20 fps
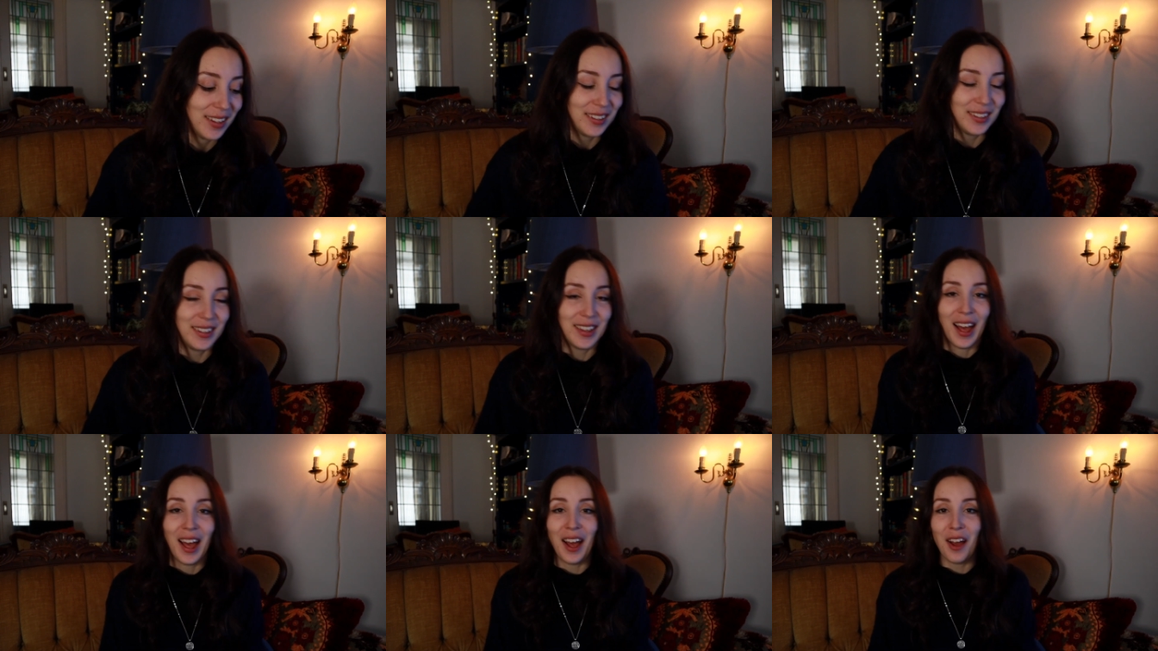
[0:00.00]

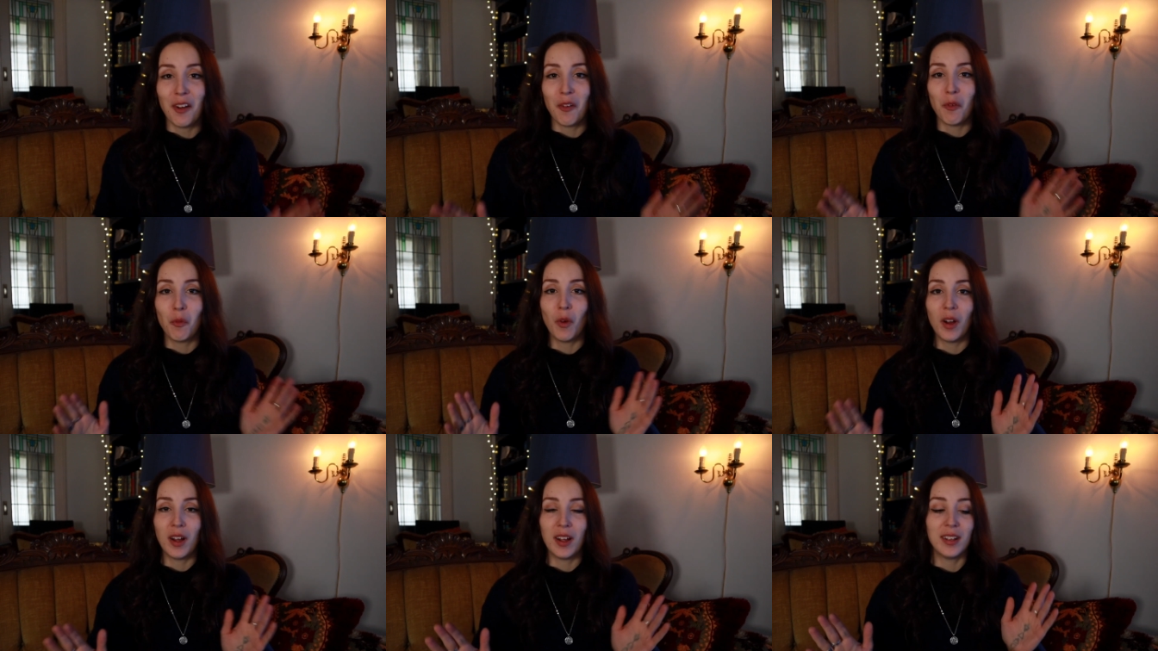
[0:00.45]
That
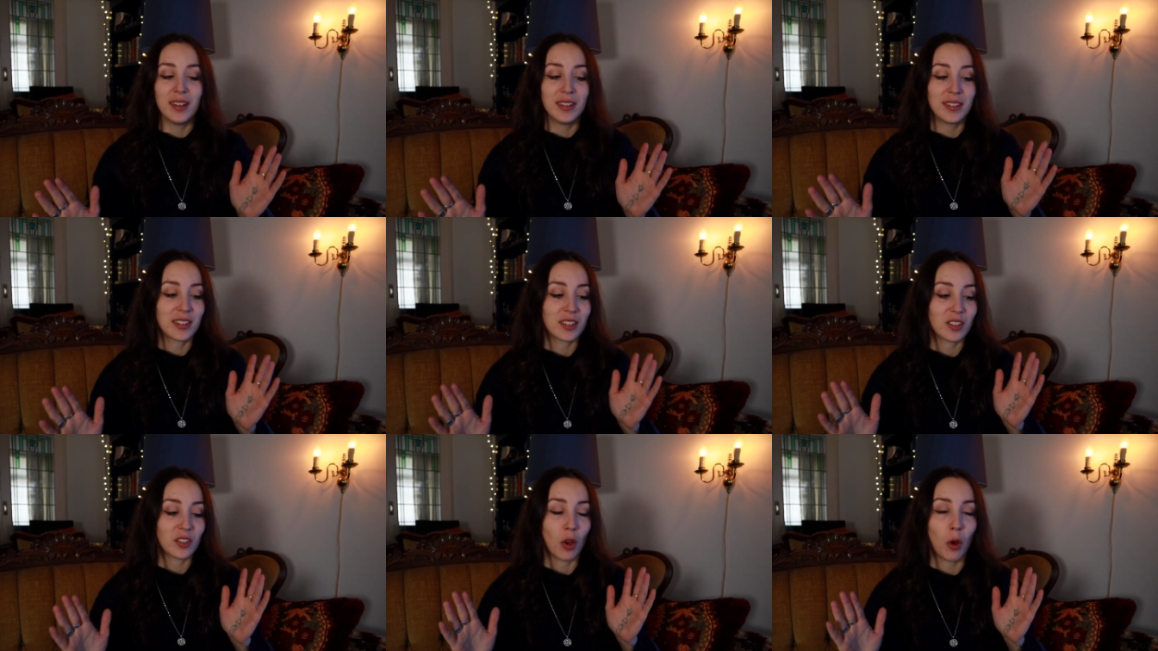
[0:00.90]

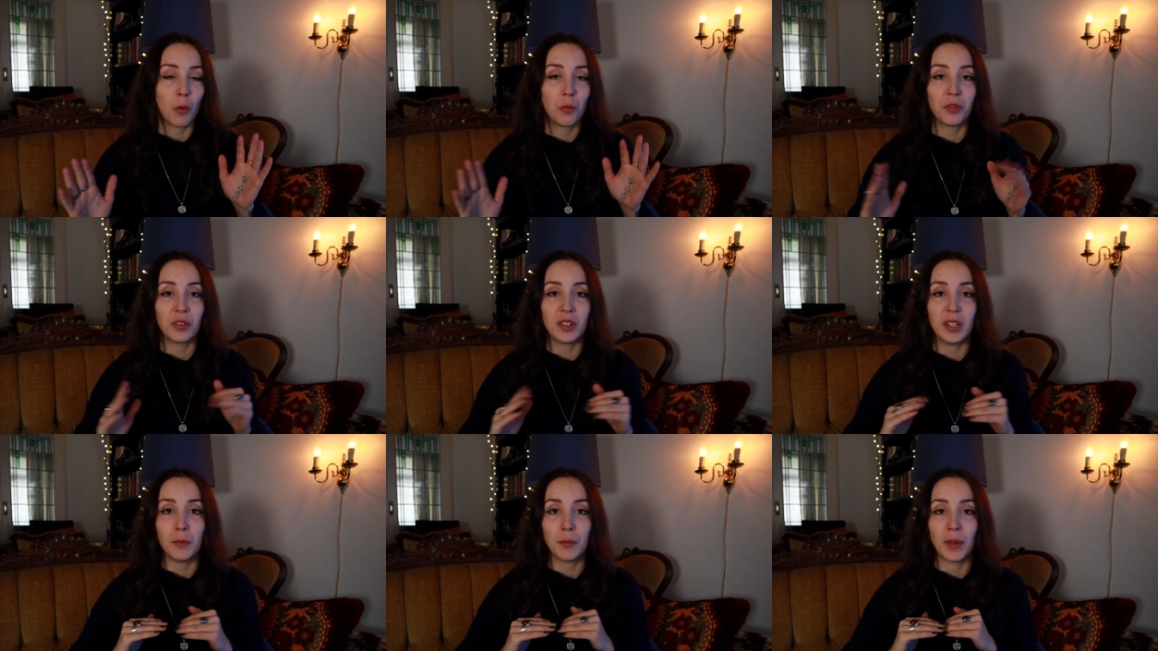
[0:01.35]
was
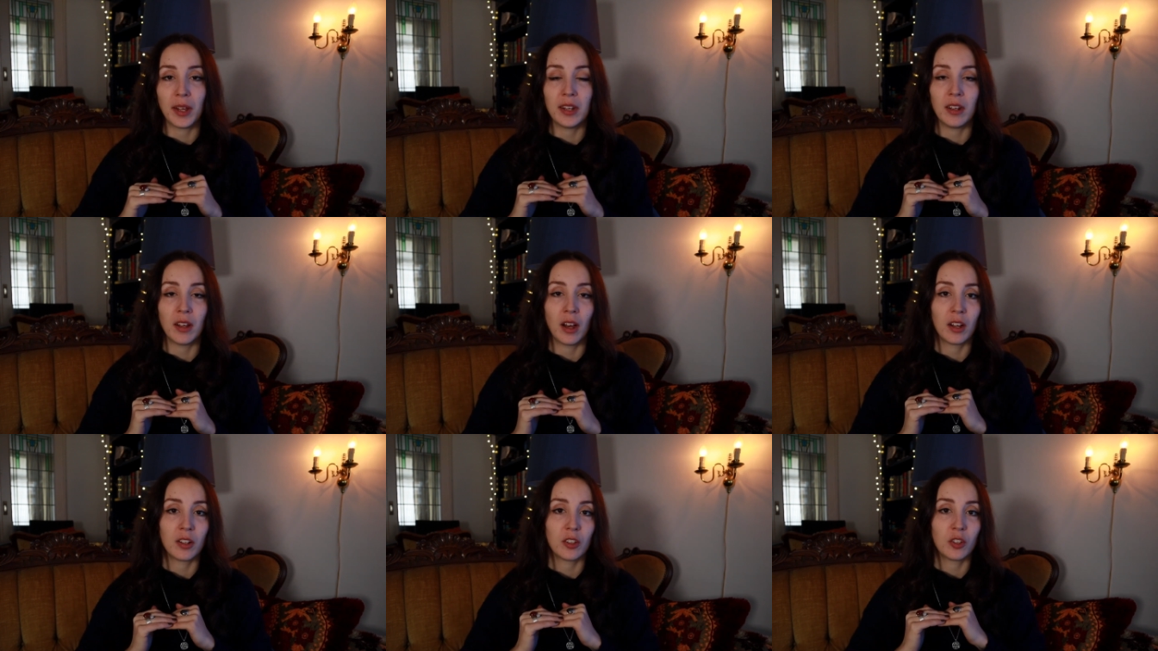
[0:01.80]
hopefully my
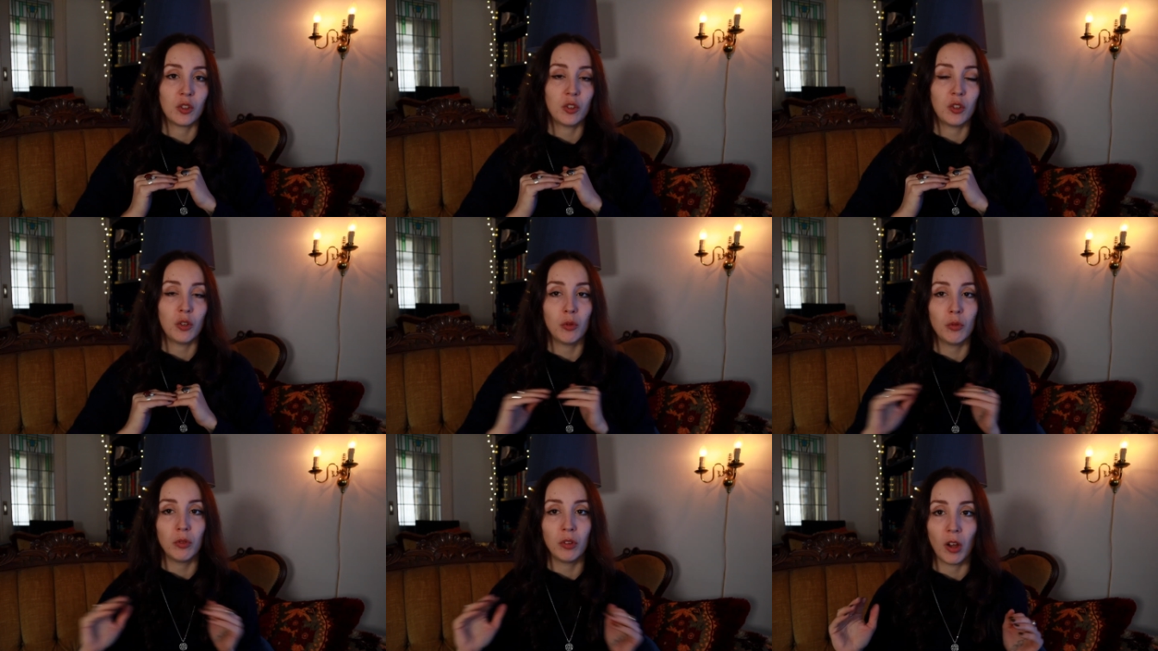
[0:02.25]
not
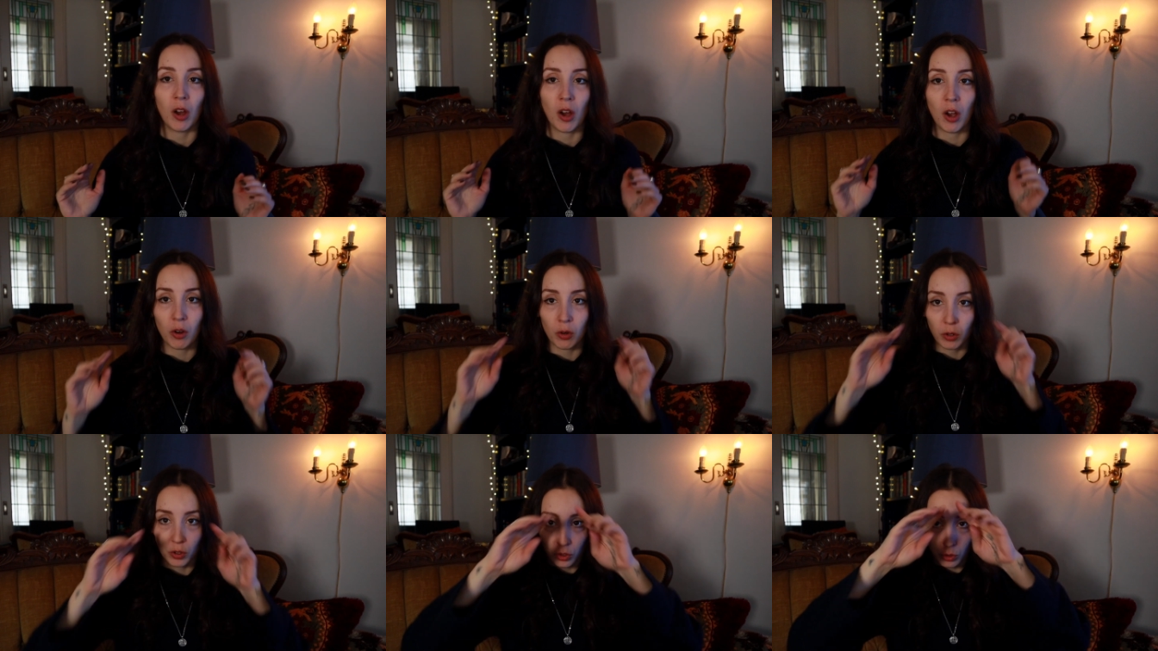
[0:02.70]
too
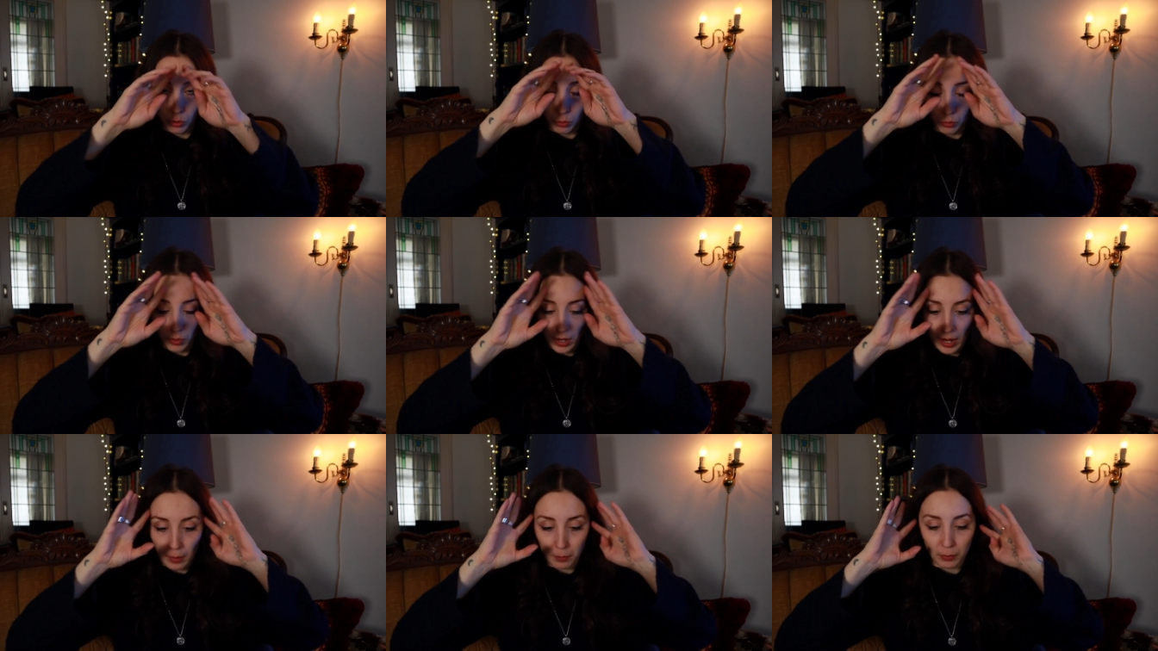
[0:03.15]
long or too
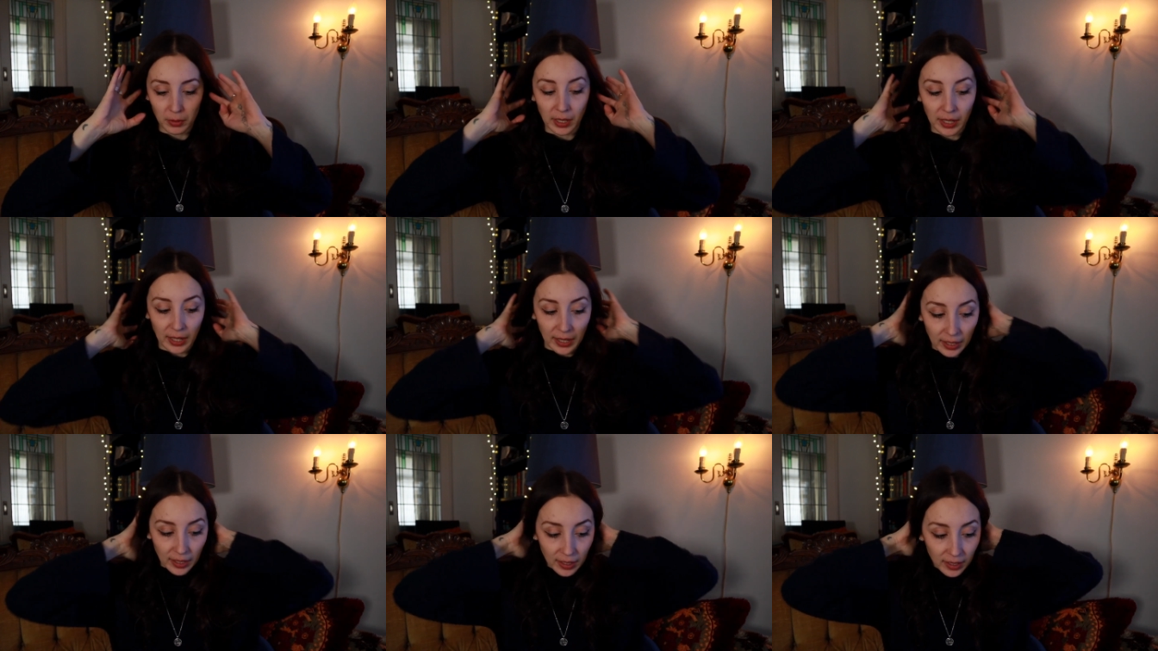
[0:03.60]

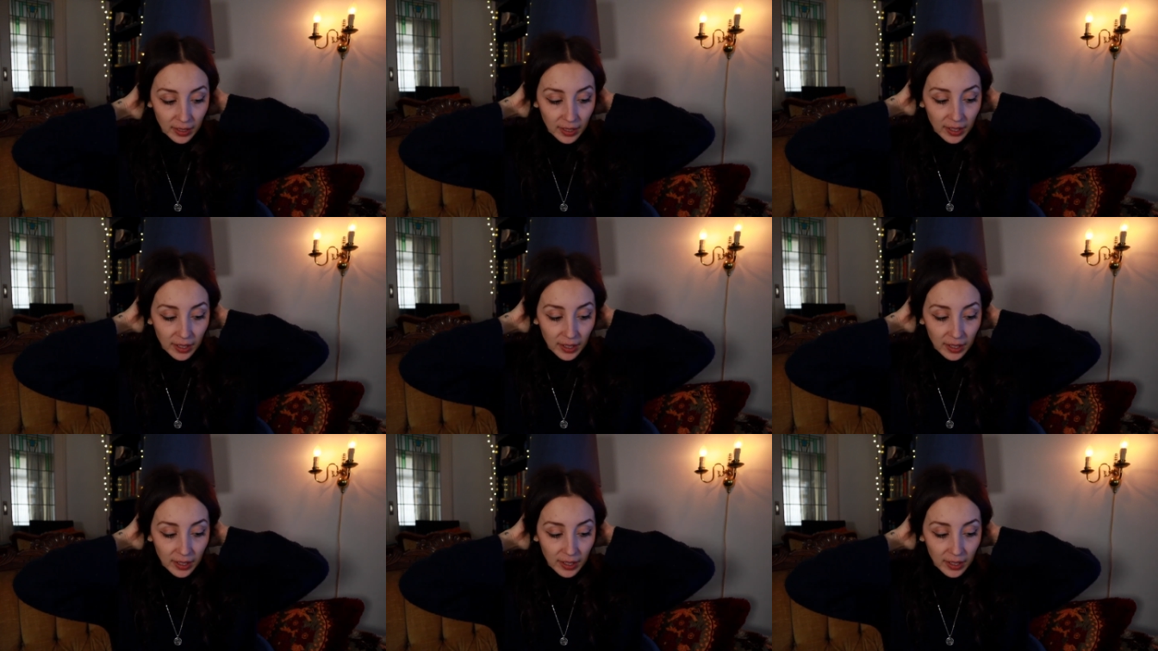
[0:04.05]
rambly